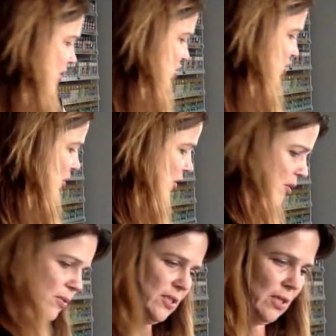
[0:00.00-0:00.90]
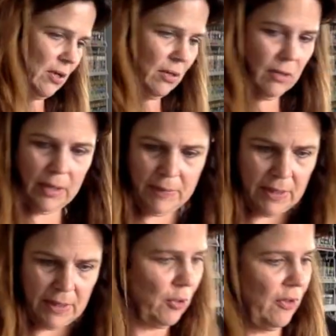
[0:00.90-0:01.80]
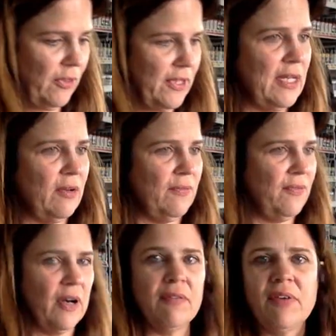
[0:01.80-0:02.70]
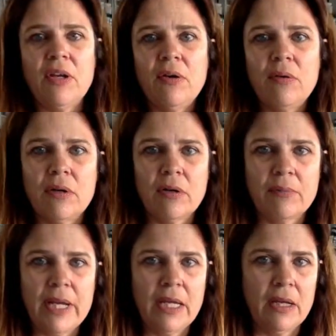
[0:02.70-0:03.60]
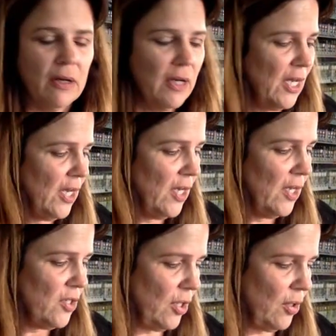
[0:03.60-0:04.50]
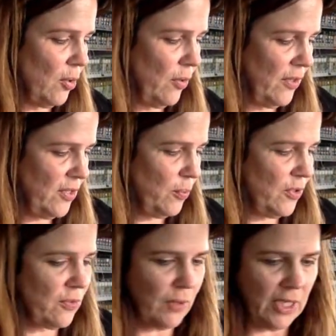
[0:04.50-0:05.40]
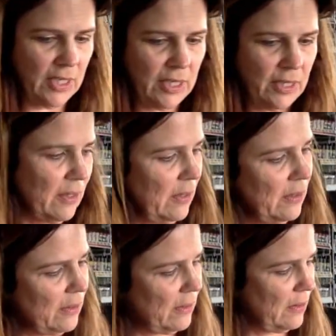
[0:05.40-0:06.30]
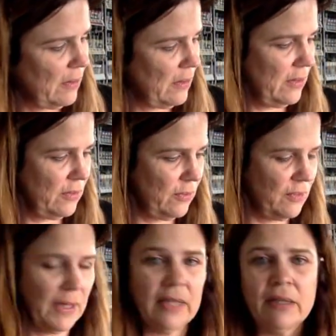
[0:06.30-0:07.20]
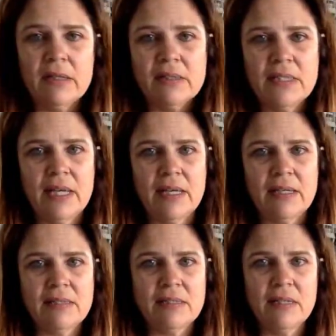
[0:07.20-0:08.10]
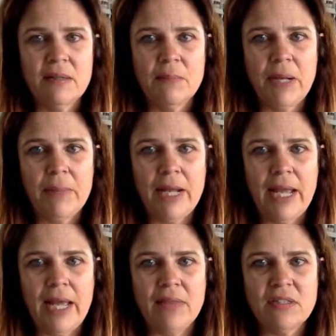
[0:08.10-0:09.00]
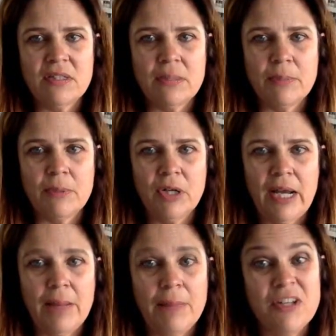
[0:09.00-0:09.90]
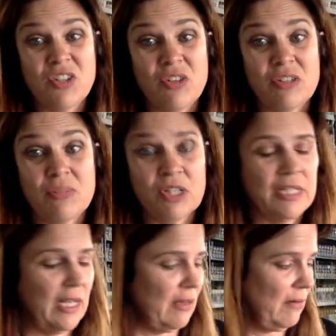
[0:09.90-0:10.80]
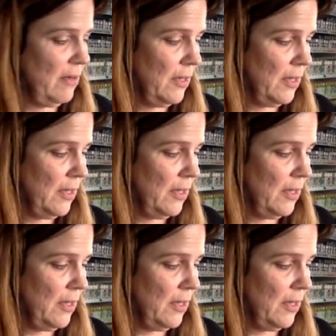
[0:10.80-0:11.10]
going to show you. So I'm going to pull this out in front of you, or right here. So this was, uh, this was my little test. But I'm going to add this to the book, and I'm going to sew this book together.